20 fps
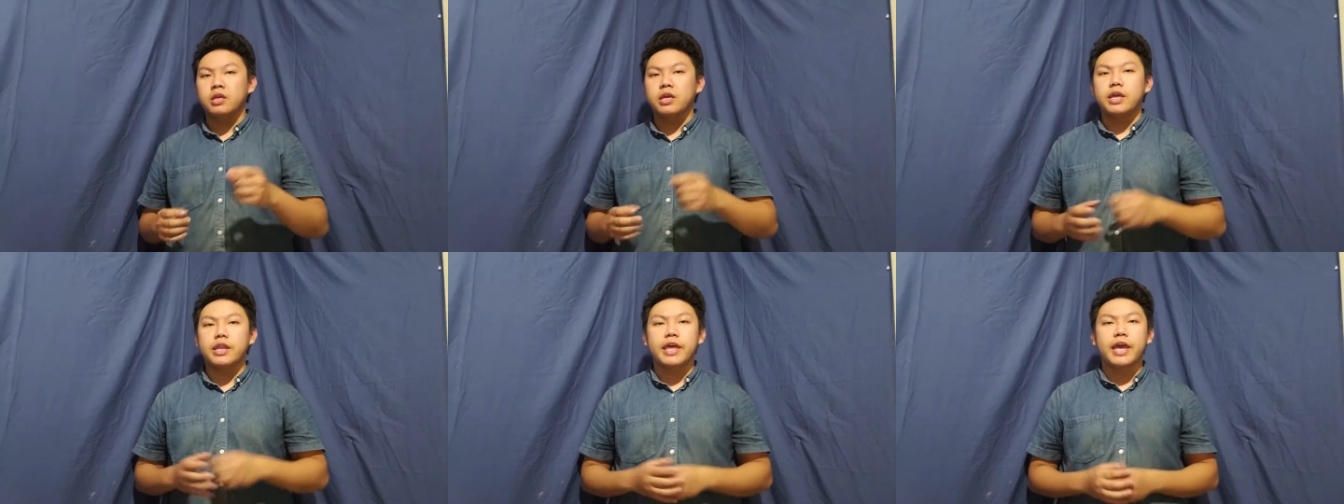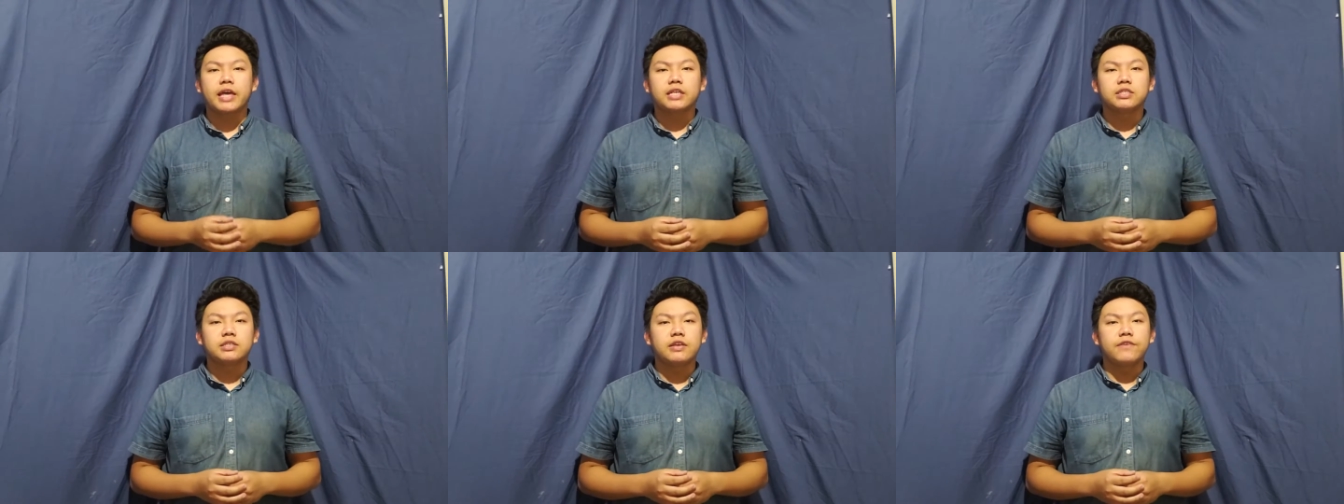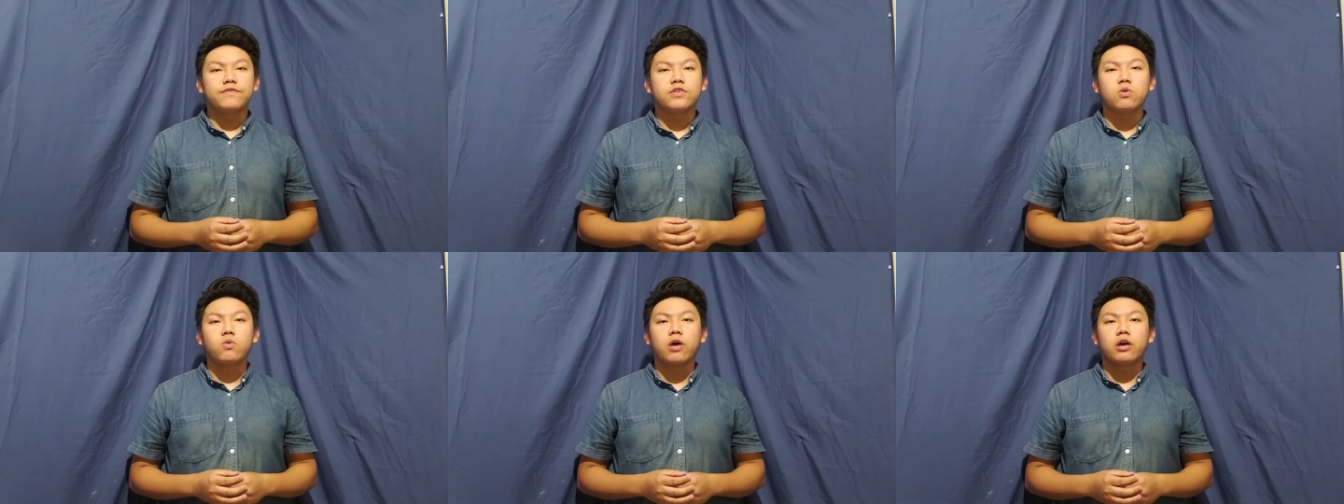and asked
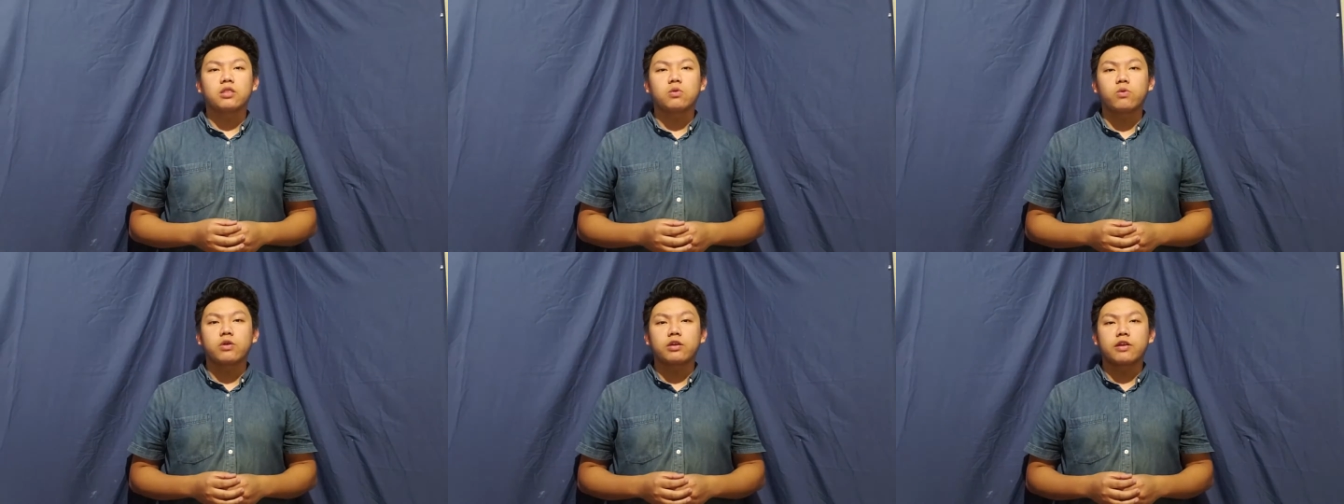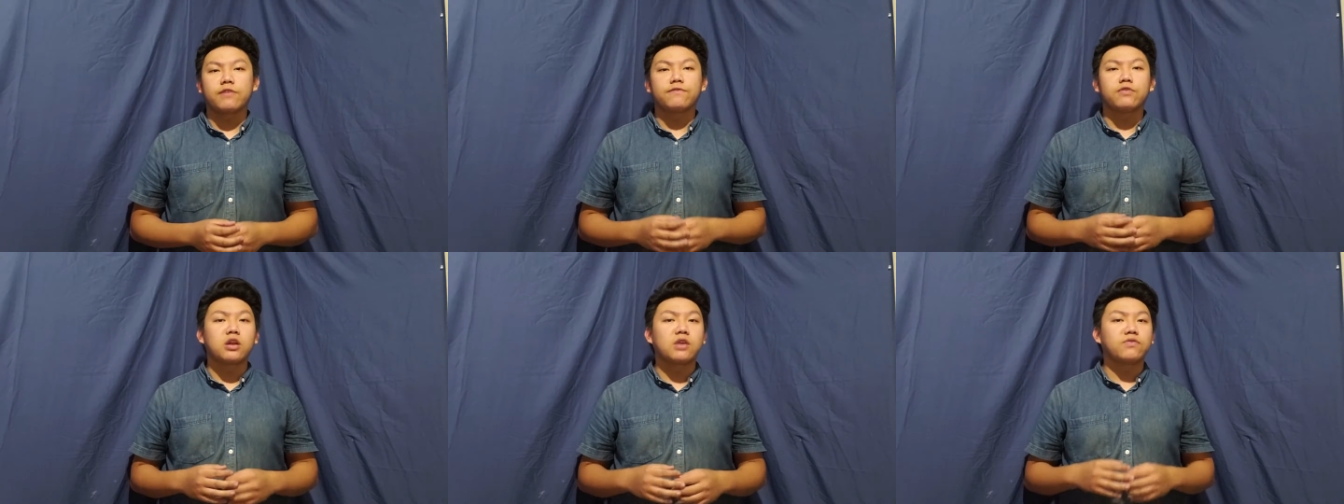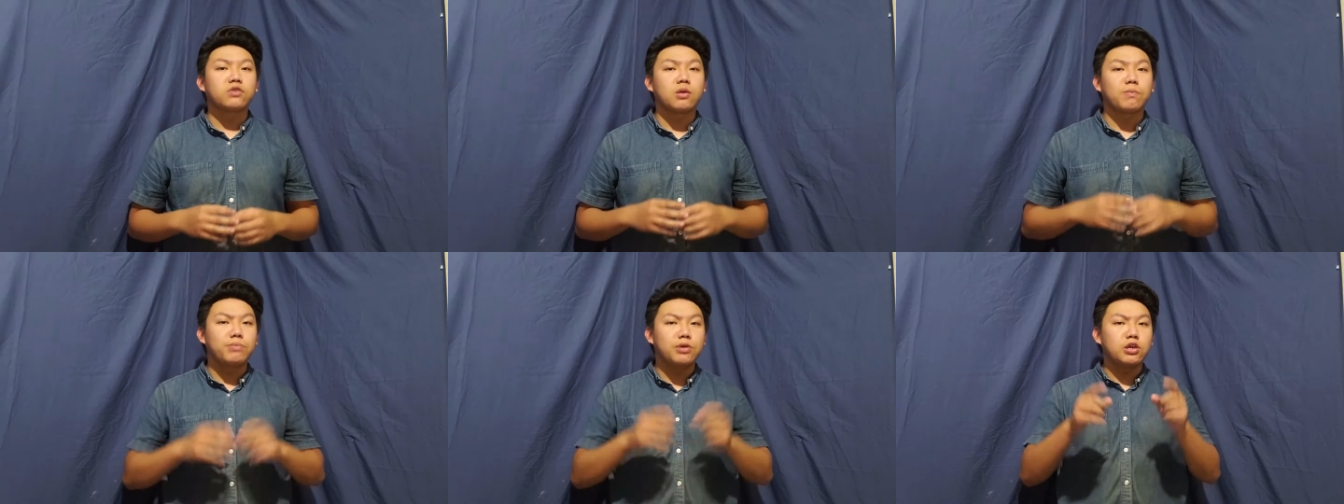if you wanted to work in front of
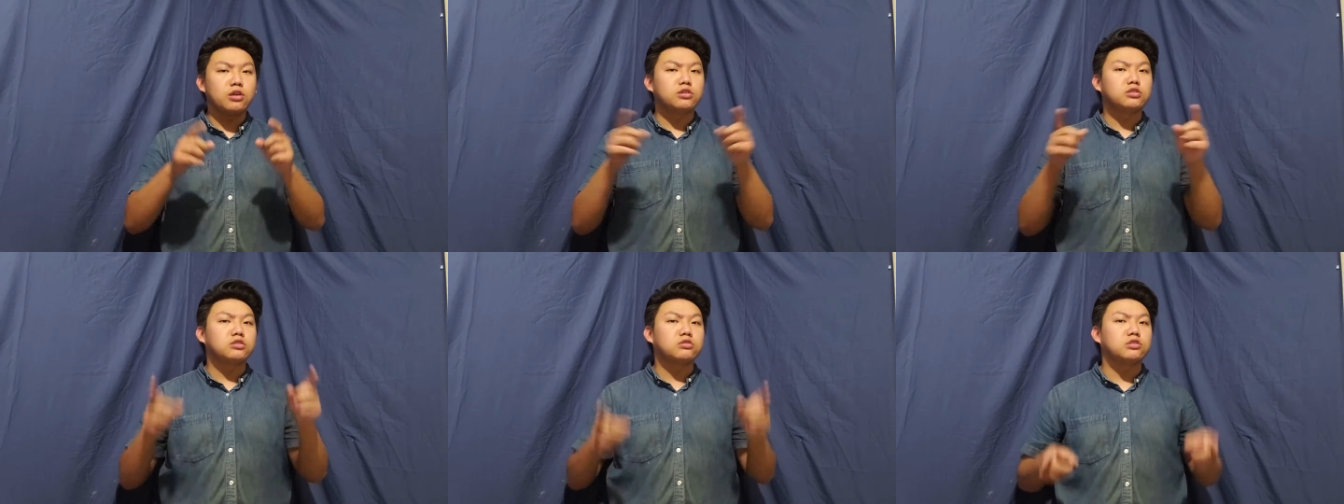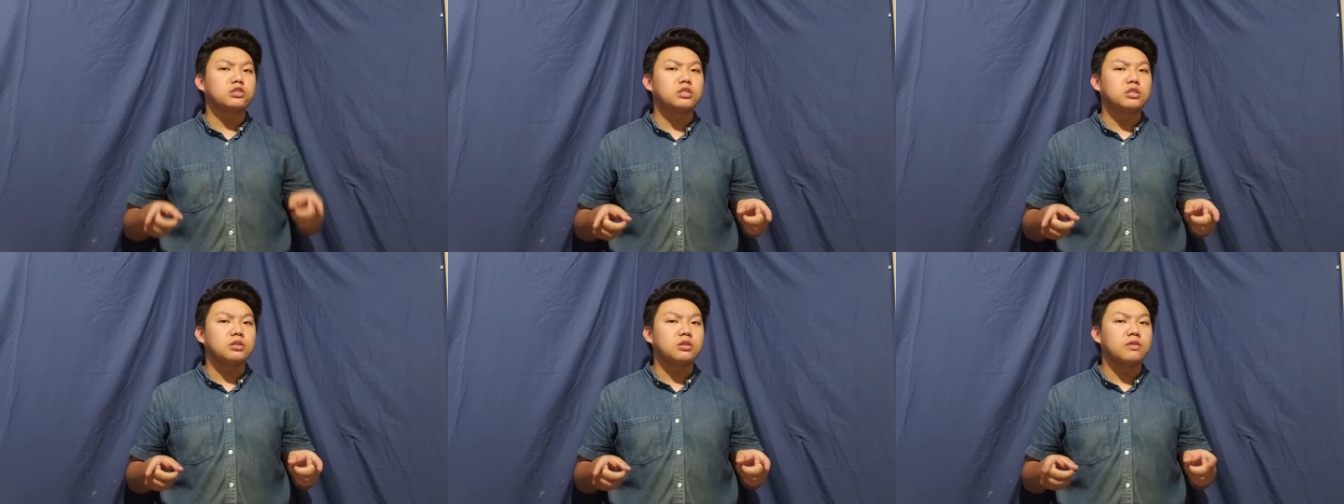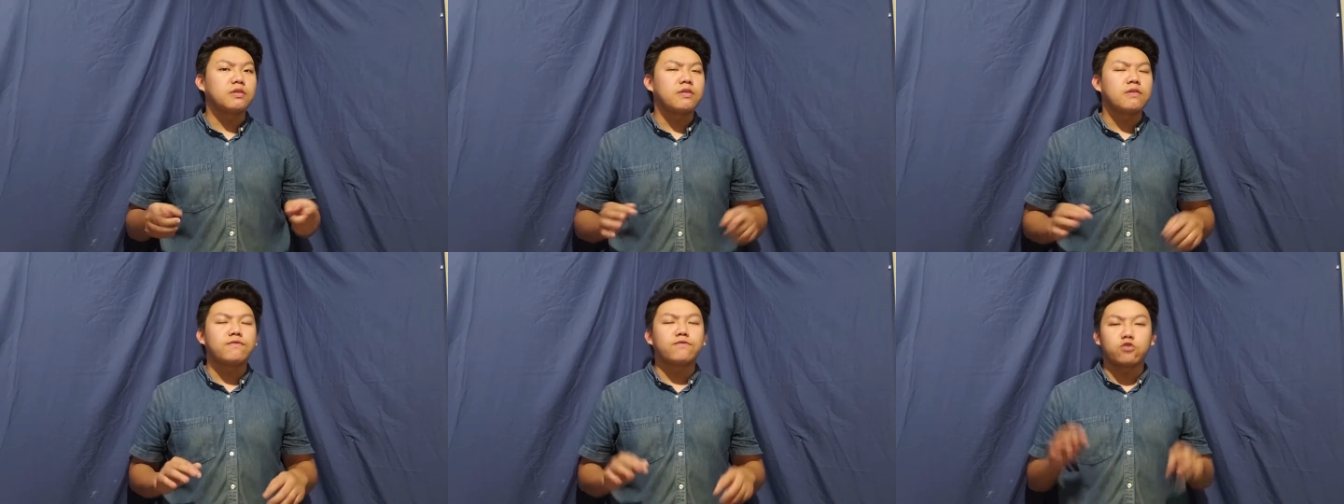a computer screen
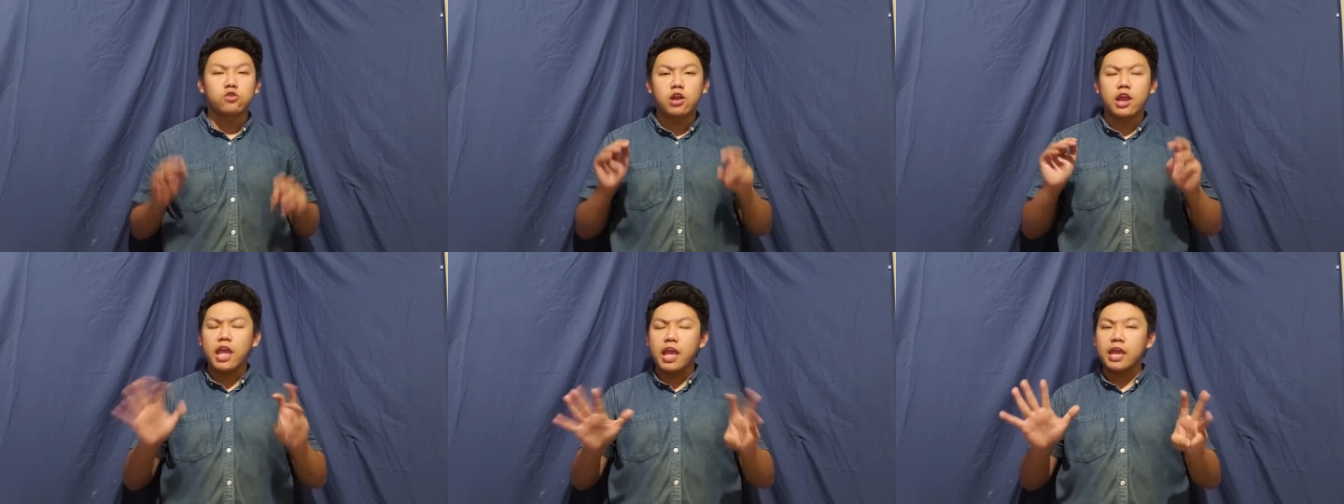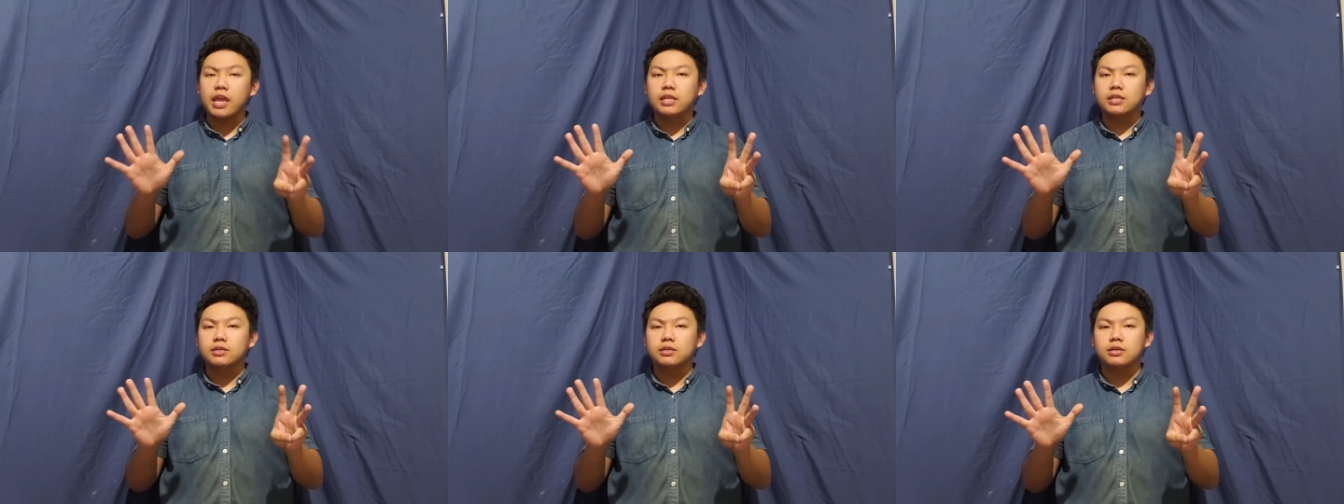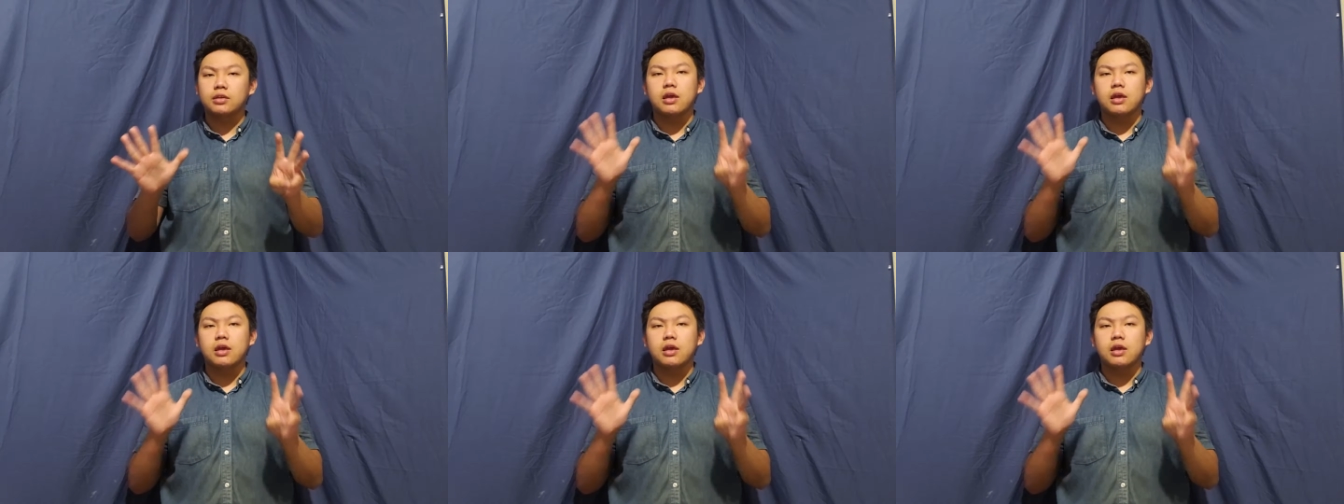for 8